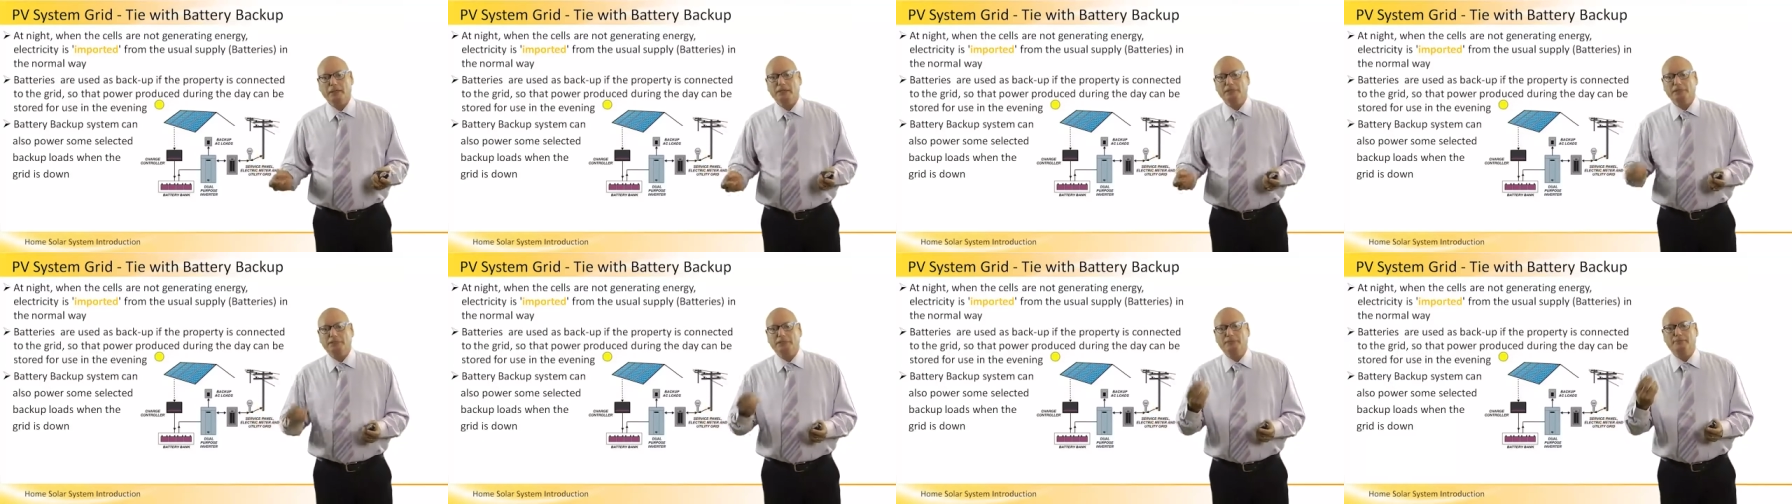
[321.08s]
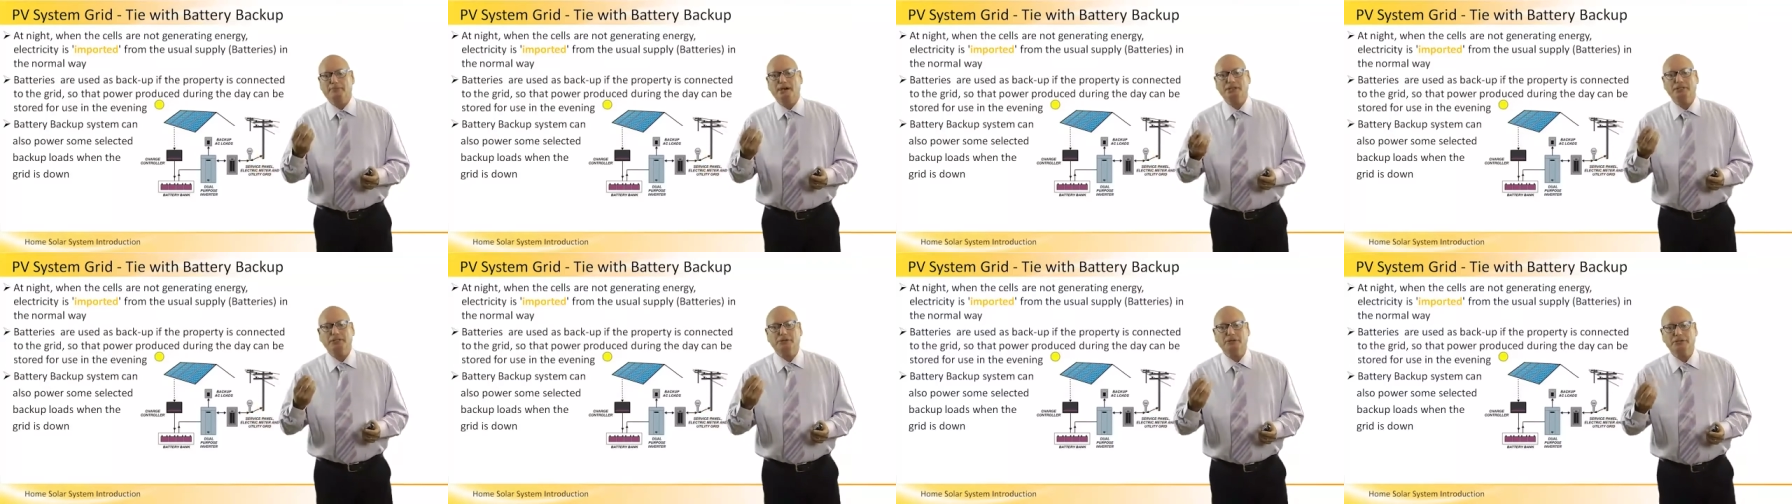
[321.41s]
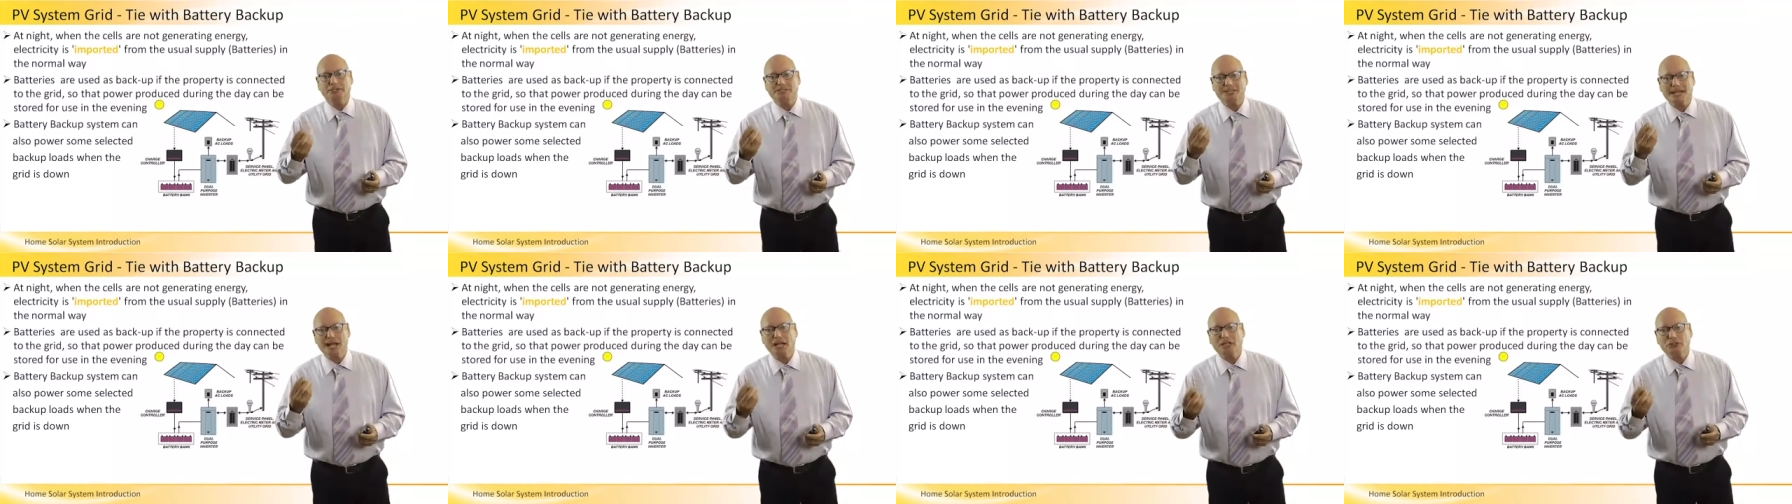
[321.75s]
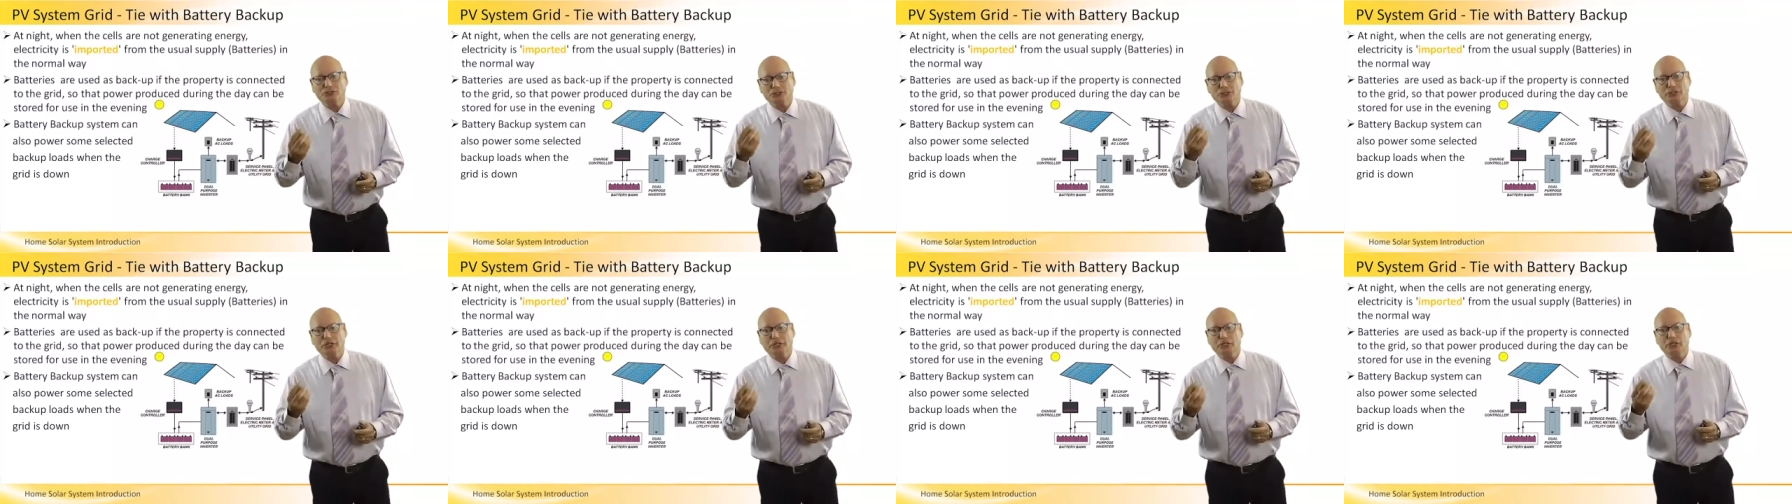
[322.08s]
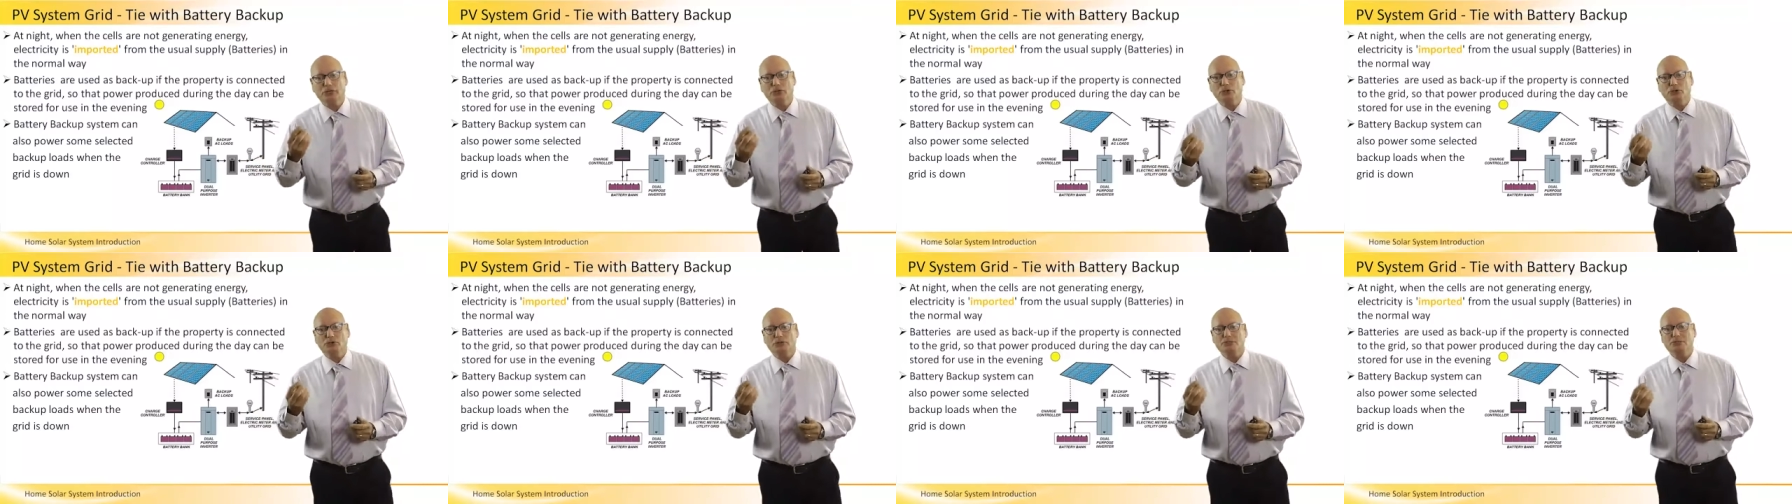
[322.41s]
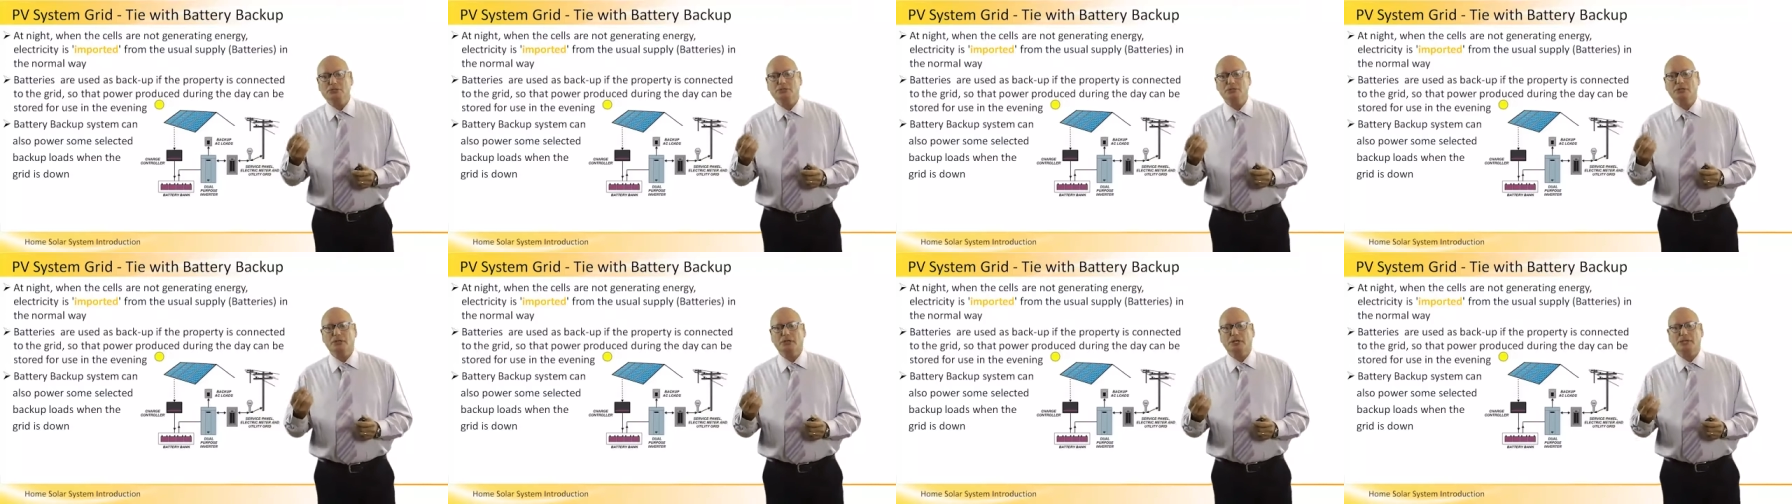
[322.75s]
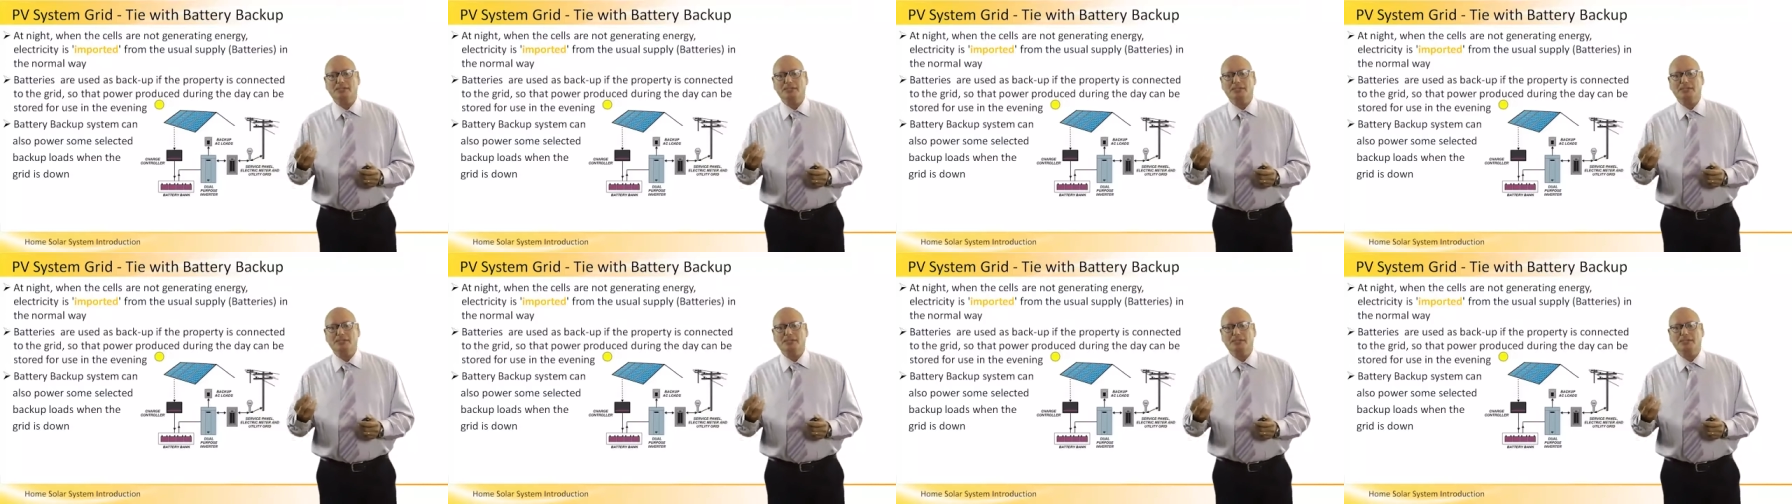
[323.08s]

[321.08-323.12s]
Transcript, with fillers: The battery is actually used